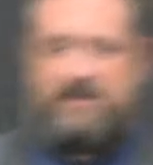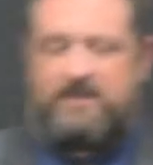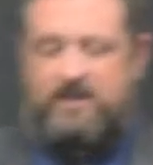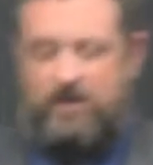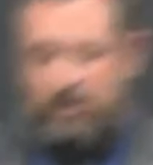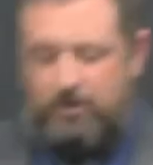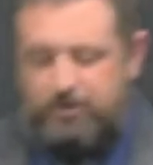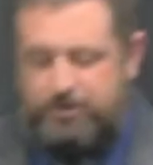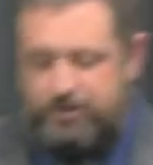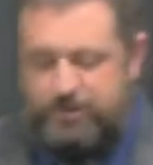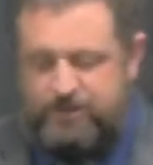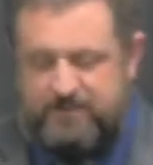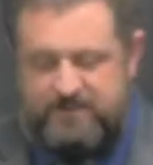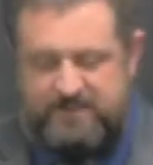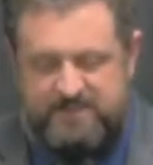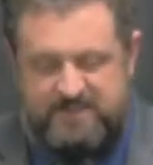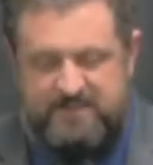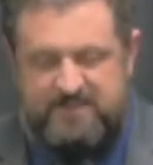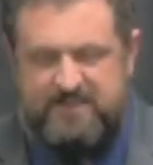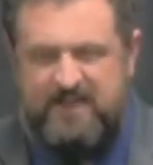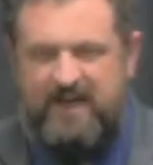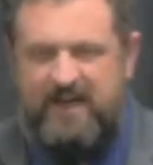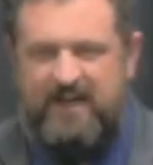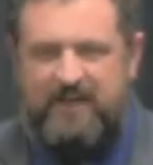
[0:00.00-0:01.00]
culture and the
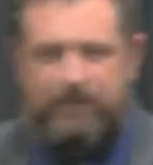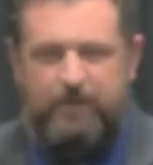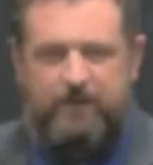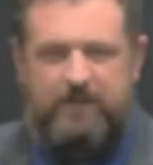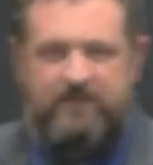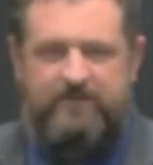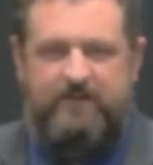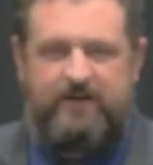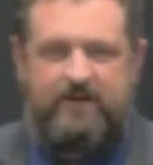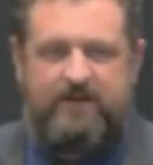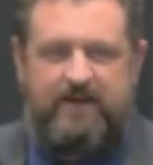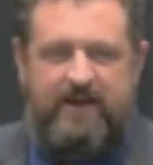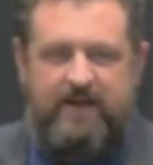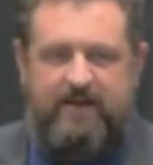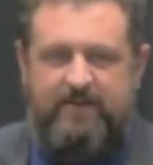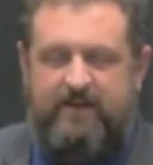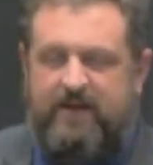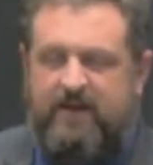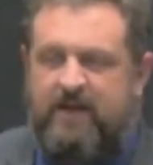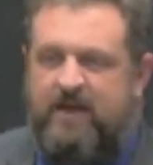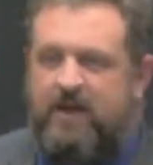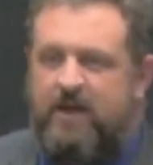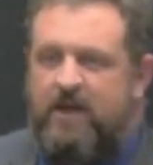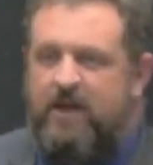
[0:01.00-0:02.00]
society we're living today,
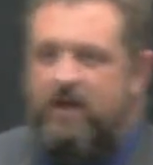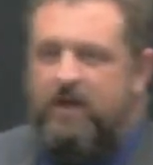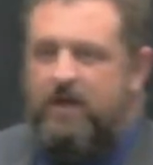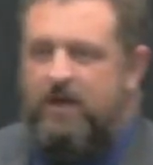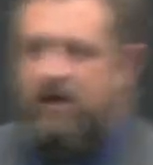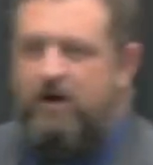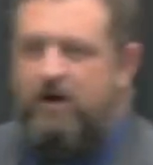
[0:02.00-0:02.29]
they, you